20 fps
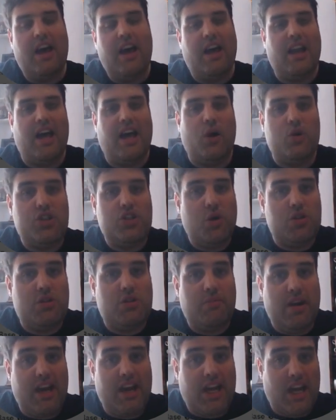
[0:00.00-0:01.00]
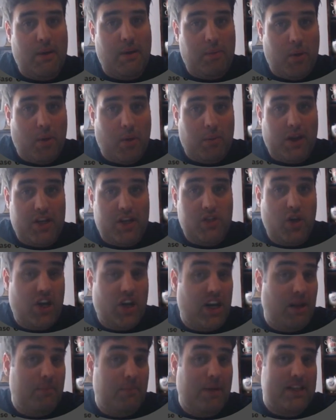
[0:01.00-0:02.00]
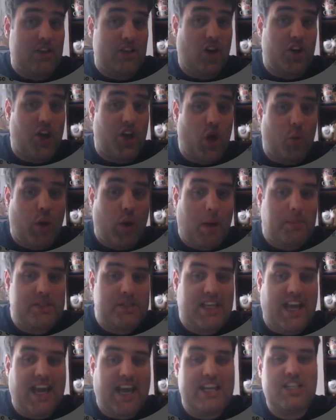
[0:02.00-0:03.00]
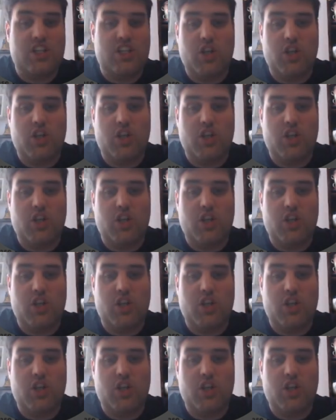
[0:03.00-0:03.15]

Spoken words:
allows you to make it public. So you can embed it on your website.